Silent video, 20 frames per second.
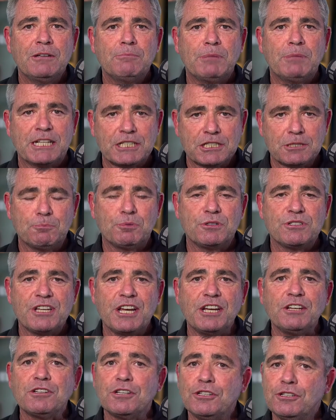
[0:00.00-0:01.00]
But to
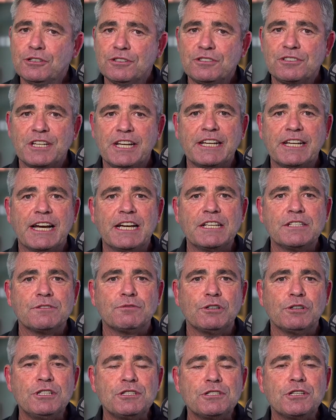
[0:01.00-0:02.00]
present and use decades
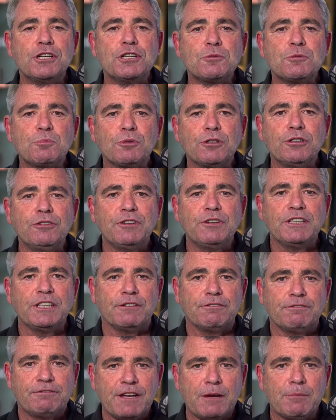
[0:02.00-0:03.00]
of research proving
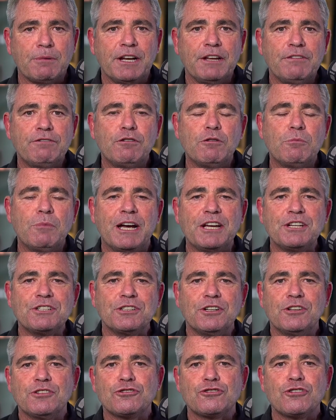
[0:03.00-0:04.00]
that family
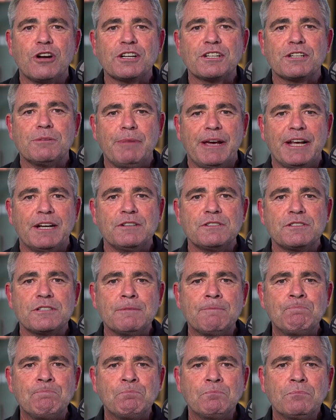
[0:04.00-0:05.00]
formation and structure matters
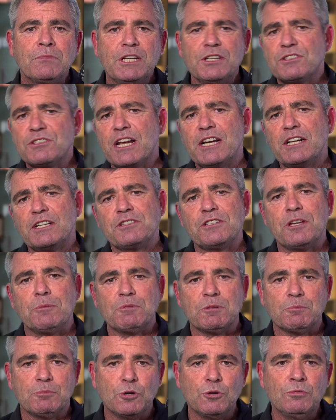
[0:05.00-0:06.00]
is
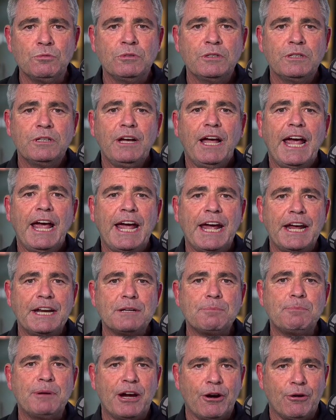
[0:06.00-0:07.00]
unacceptable
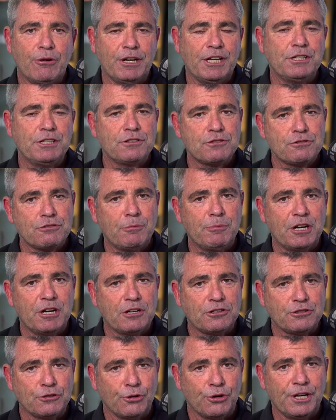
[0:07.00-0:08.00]
and apparently
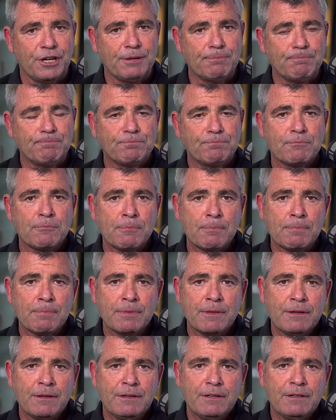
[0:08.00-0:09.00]
discriminatory.
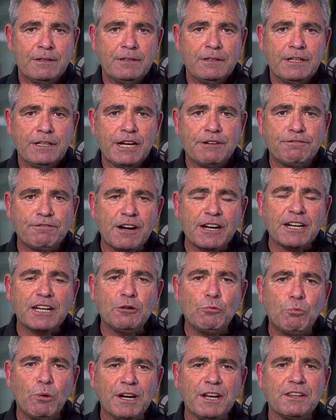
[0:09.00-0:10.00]
Now,
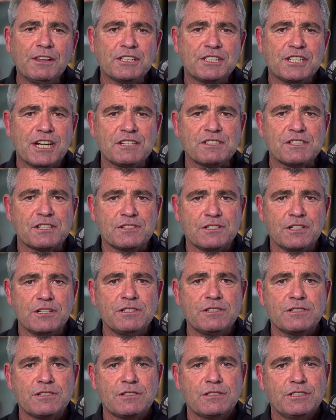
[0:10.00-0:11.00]
finally, one of the
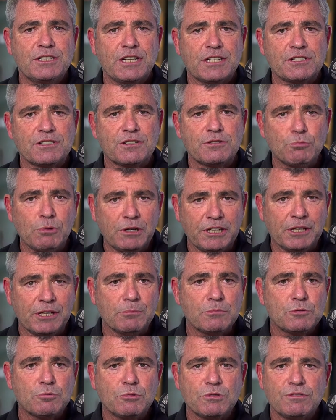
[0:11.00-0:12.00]
justices, Justice
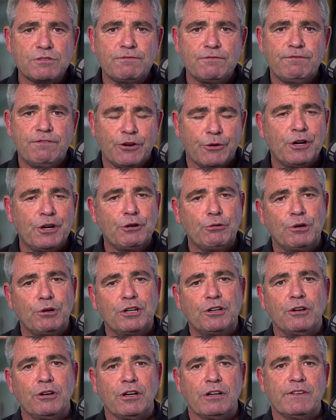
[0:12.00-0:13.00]
Williams, was very
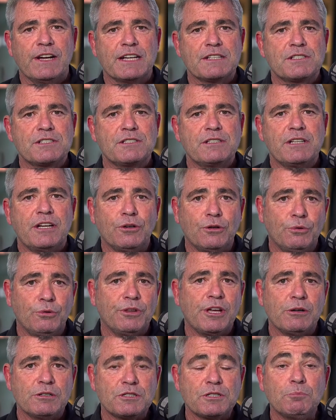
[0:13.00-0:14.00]
critical of us,
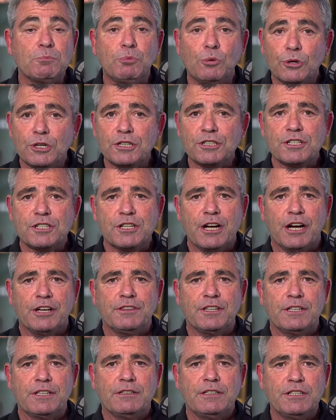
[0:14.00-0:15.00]
although it's important to
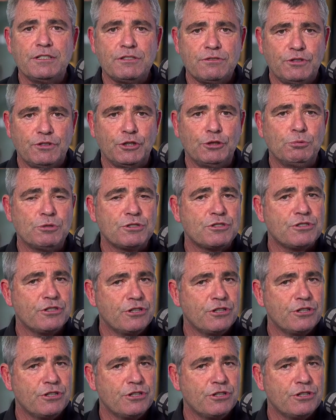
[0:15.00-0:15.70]
note that his view was